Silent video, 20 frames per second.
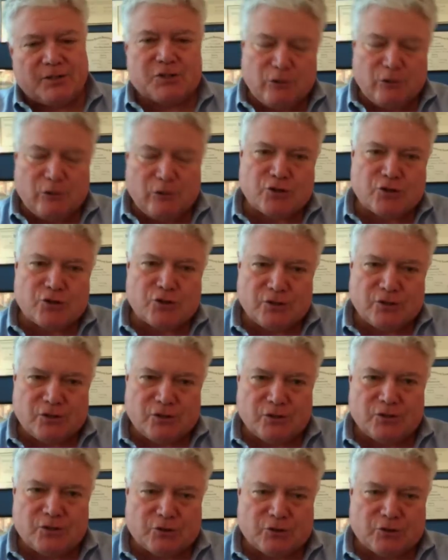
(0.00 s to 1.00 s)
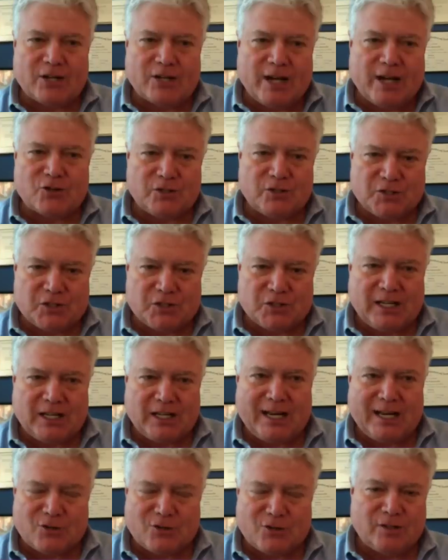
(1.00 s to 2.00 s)
solution to distraction is
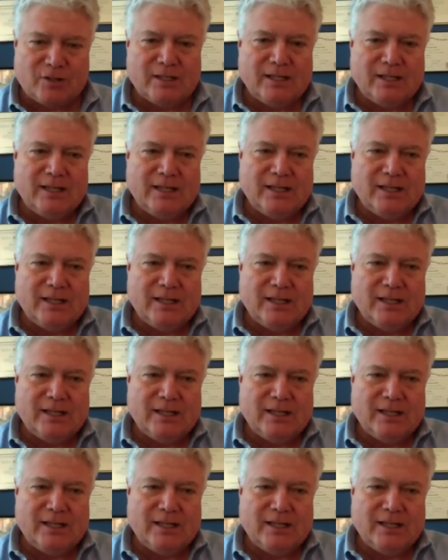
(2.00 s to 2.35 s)
connection.